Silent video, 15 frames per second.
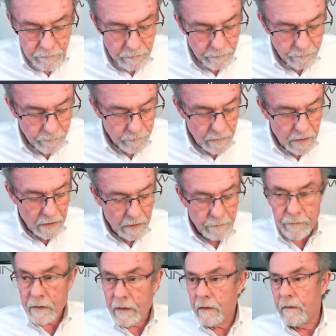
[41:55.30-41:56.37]
Uh, also,
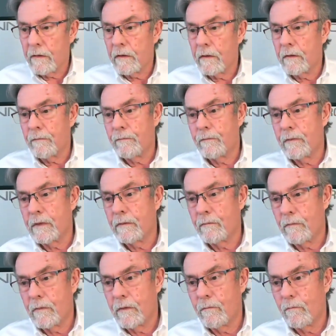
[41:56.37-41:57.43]
we have
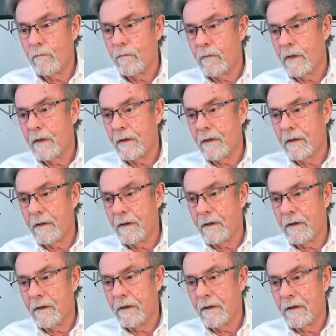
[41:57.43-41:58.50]
um,
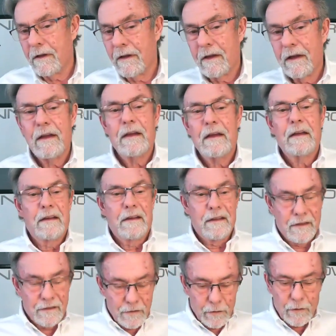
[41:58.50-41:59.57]
Paul Dondero next
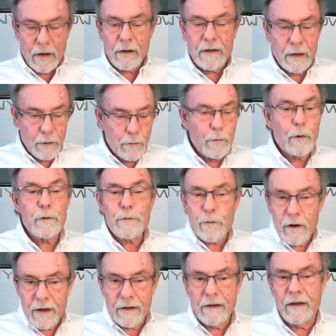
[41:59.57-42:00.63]
week. so okay, I'm going to try